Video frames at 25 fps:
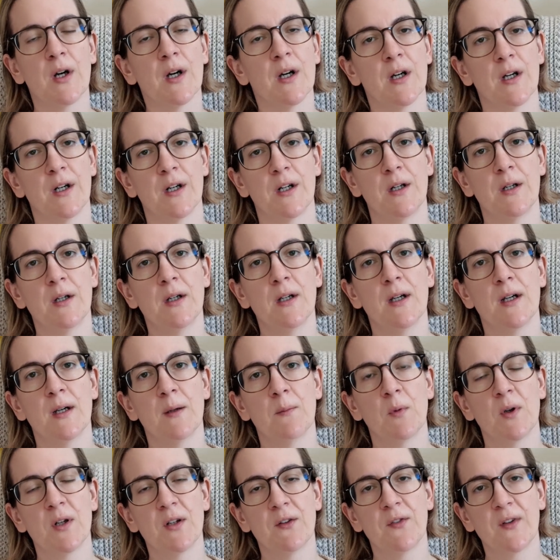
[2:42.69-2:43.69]
her
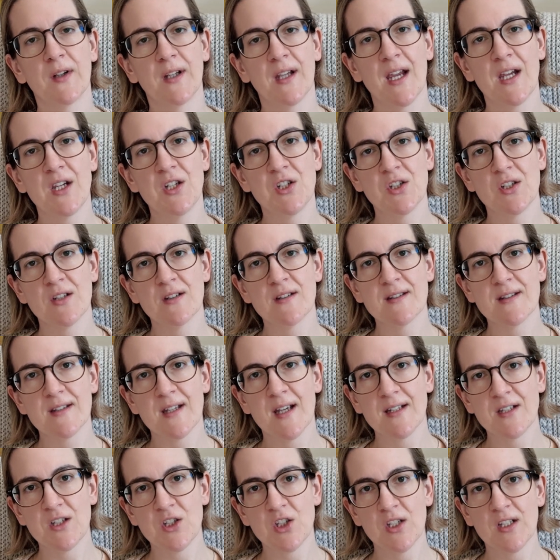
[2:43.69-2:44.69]
modifications
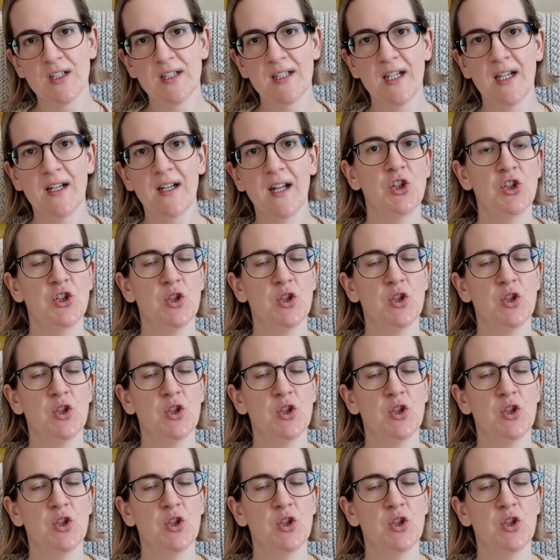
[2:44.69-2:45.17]
that she did.